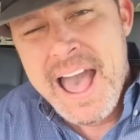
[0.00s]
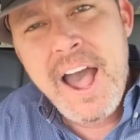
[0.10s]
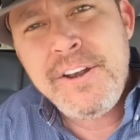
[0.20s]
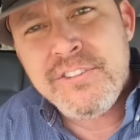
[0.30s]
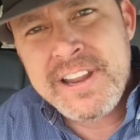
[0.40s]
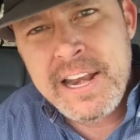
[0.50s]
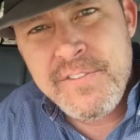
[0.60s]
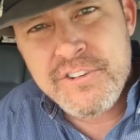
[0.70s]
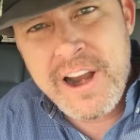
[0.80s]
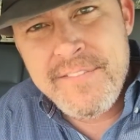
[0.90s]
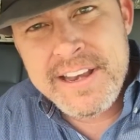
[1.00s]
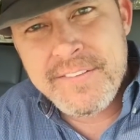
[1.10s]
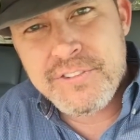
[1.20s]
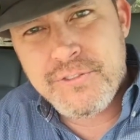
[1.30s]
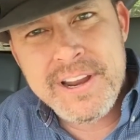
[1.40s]
I understand if you're driving
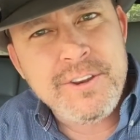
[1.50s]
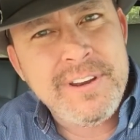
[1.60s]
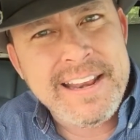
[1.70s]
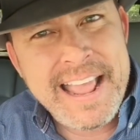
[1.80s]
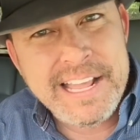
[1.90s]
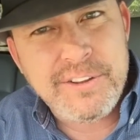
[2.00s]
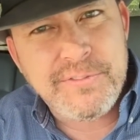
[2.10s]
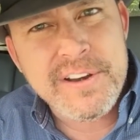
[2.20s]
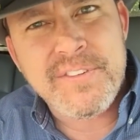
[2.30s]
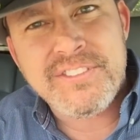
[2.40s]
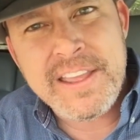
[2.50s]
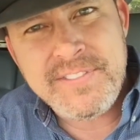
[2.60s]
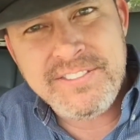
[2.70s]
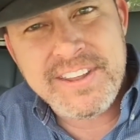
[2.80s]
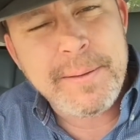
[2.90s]
down the street, you need hands free. For
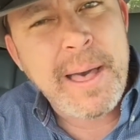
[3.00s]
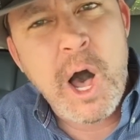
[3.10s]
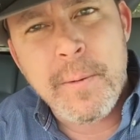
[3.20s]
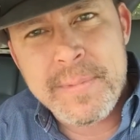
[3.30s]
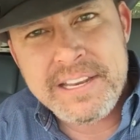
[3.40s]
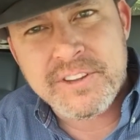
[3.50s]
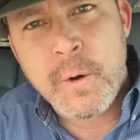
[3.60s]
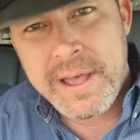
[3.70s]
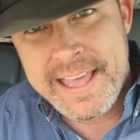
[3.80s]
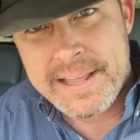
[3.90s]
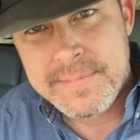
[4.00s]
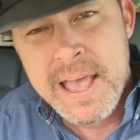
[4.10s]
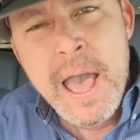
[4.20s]
safety's sake, by all means, go ahead.